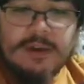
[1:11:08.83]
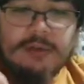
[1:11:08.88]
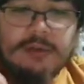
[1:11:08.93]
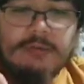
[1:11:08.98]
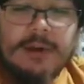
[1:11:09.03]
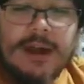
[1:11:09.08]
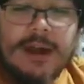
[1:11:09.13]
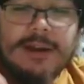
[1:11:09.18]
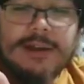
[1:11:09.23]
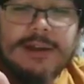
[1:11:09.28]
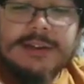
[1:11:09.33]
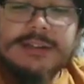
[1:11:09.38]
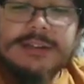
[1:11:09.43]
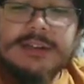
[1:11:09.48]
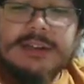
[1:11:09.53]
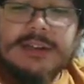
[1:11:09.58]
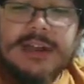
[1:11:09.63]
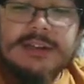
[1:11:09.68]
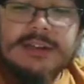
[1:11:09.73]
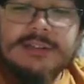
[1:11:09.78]
Why are his
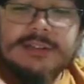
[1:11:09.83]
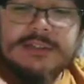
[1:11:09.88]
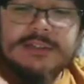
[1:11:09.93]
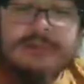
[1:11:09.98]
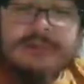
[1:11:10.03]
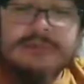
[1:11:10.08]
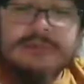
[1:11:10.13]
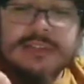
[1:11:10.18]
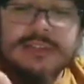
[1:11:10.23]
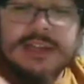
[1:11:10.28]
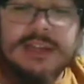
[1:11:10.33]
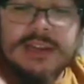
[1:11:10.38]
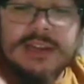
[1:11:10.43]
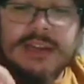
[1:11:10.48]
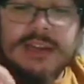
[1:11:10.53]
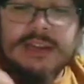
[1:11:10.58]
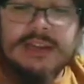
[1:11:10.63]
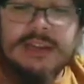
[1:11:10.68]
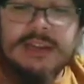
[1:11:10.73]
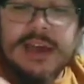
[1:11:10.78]
legs so
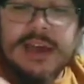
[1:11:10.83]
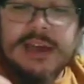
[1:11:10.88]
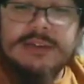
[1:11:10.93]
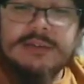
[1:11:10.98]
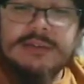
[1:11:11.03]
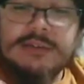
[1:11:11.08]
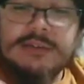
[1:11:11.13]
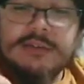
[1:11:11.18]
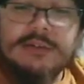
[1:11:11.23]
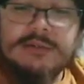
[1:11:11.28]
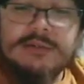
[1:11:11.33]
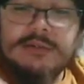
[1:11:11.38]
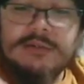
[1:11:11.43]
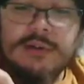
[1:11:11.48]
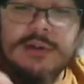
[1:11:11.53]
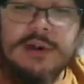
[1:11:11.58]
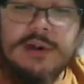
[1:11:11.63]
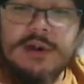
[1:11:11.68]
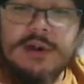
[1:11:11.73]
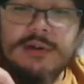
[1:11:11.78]
skinny and so
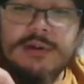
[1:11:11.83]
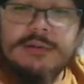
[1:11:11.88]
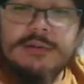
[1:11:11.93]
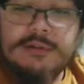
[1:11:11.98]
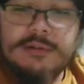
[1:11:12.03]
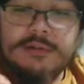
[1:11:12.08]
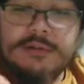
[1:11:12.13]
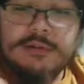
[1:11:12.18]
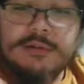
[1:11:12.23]
long?